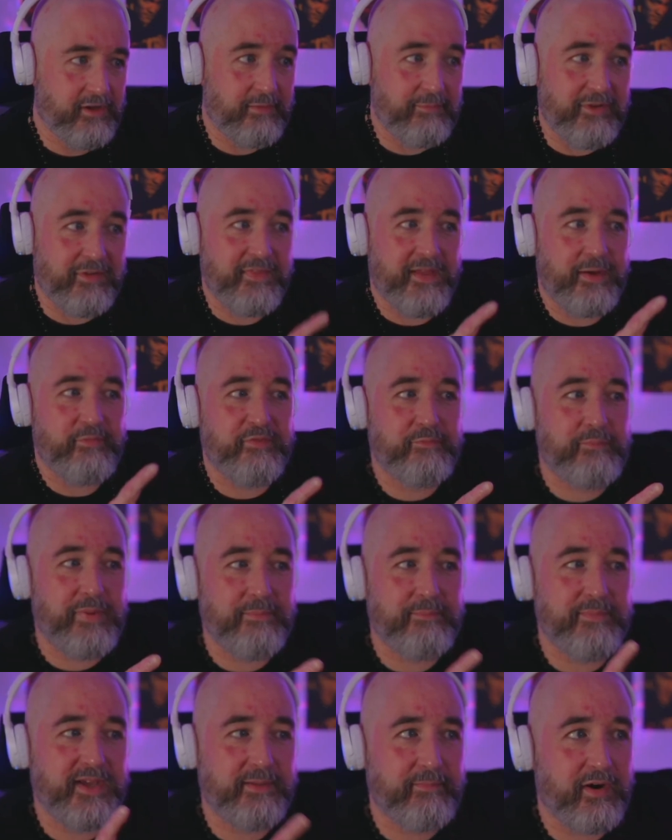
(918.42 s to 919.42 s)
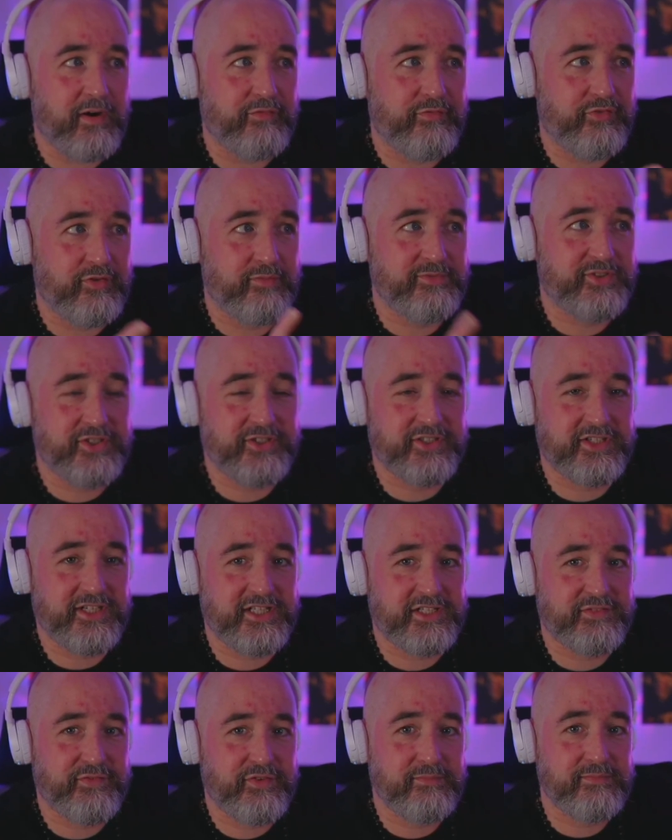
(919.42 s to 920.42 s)
I'm like that with public bathrooms because of
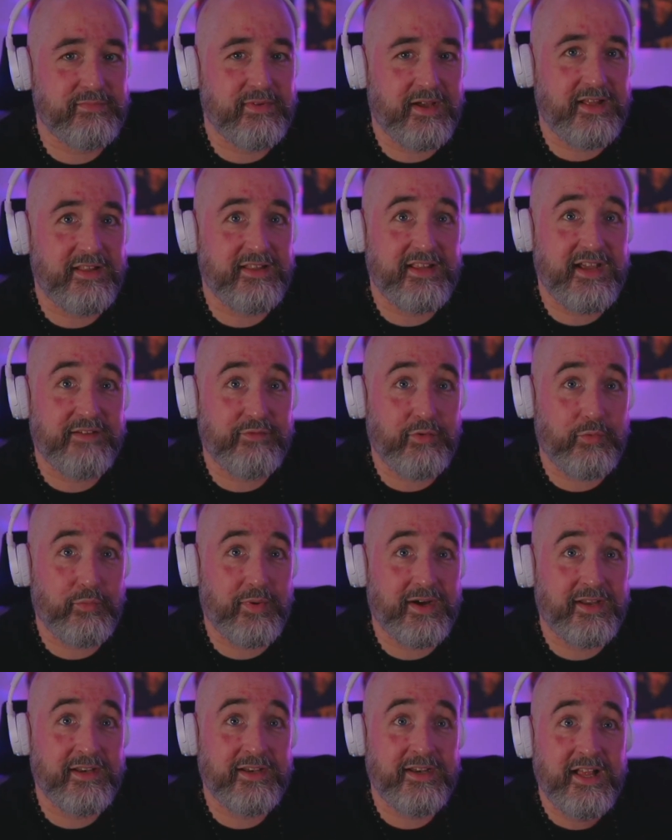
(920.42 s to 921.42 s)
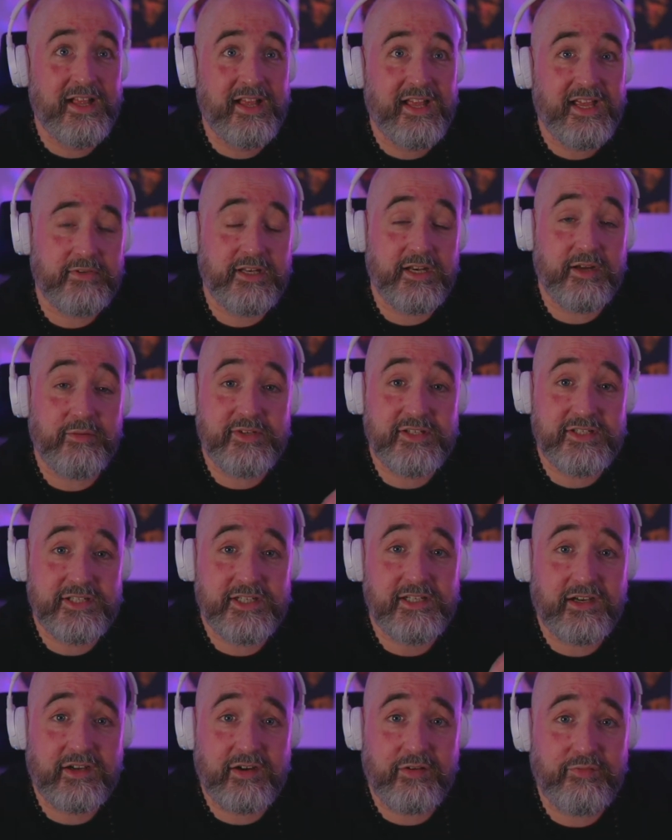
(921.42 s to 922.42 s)
this film. And the other one, you know, when you
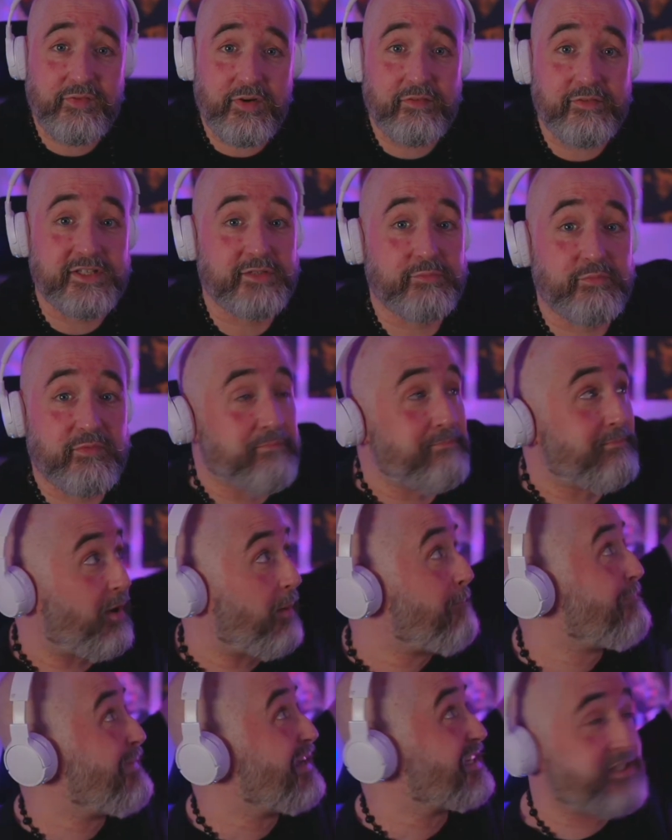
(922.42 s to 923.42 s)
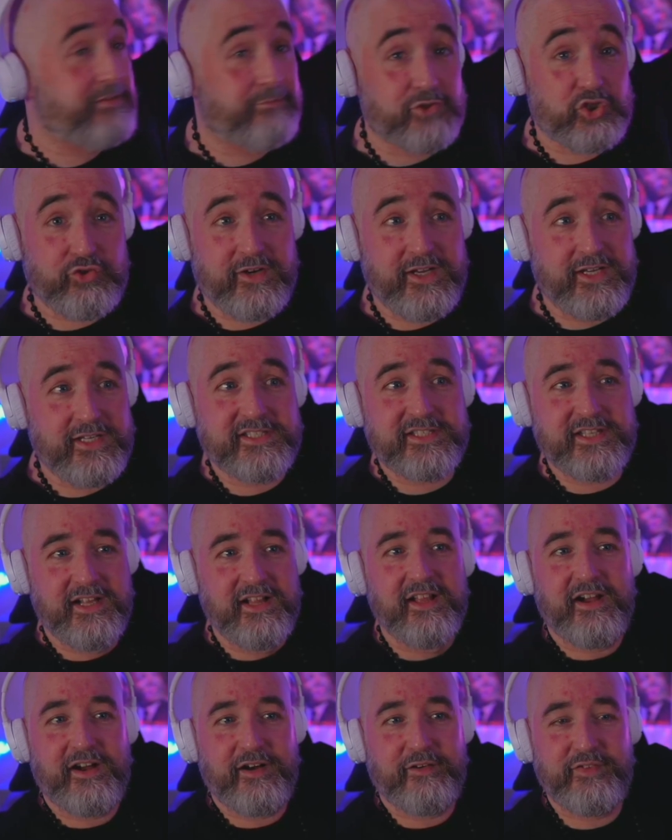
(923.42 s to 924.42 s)
see like a forest with like massive trees,
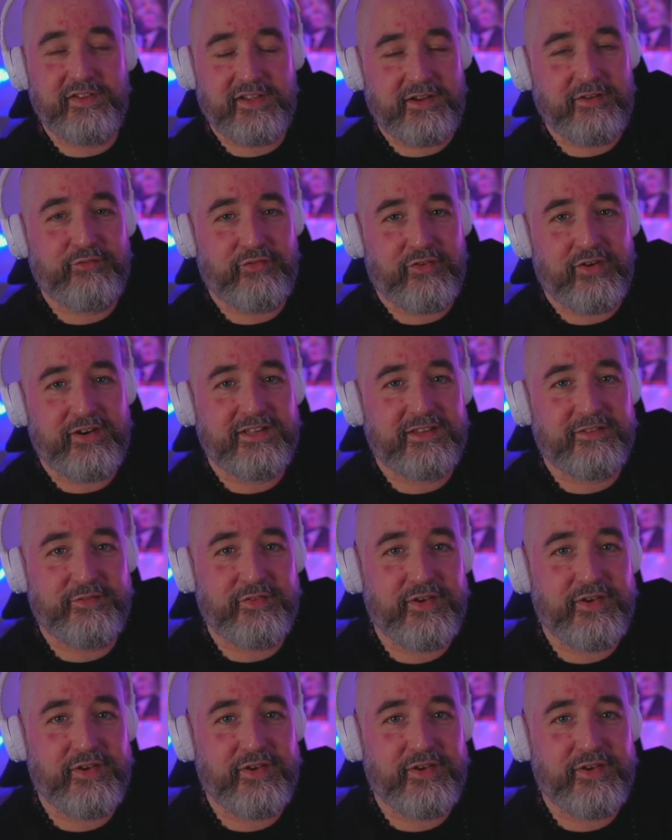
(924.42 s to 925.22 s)
I think of Friday the